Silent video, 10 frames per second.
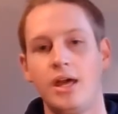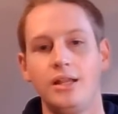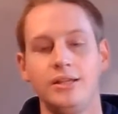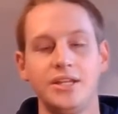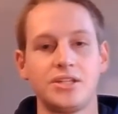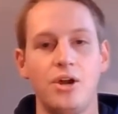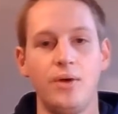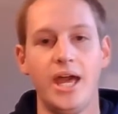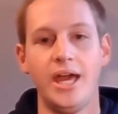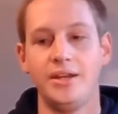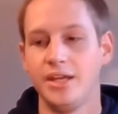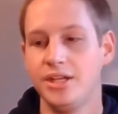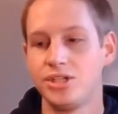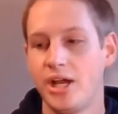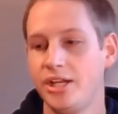Let's go ahead and
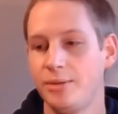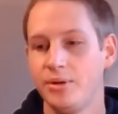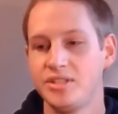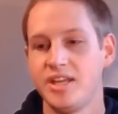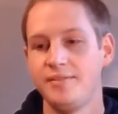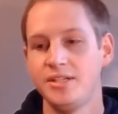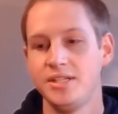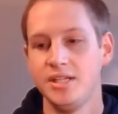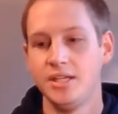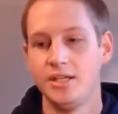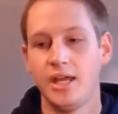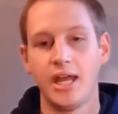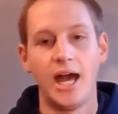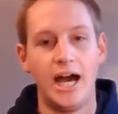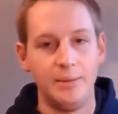try number 17,
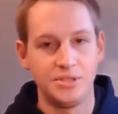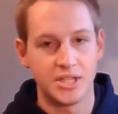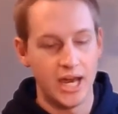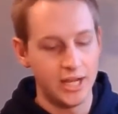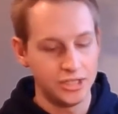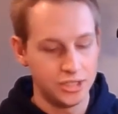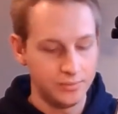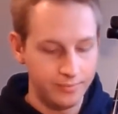Hopscotch.